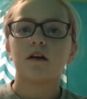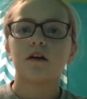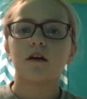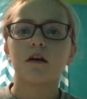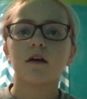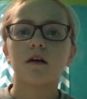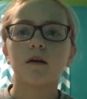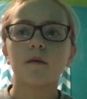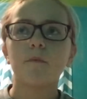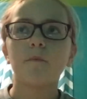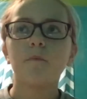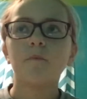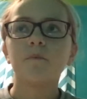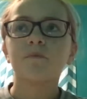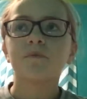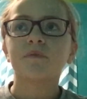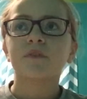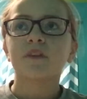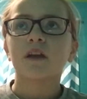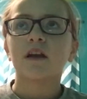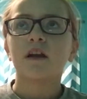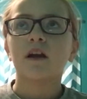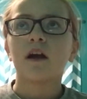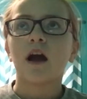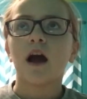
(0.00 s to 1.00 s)
Um,
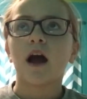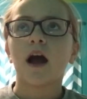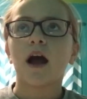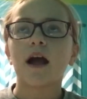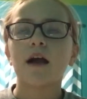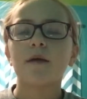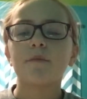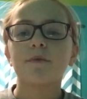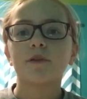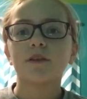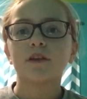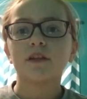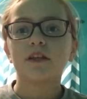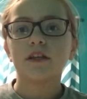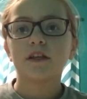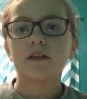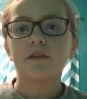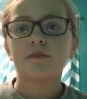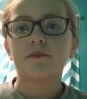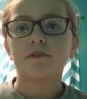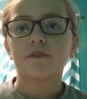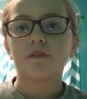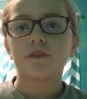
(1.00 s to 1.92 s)
I believe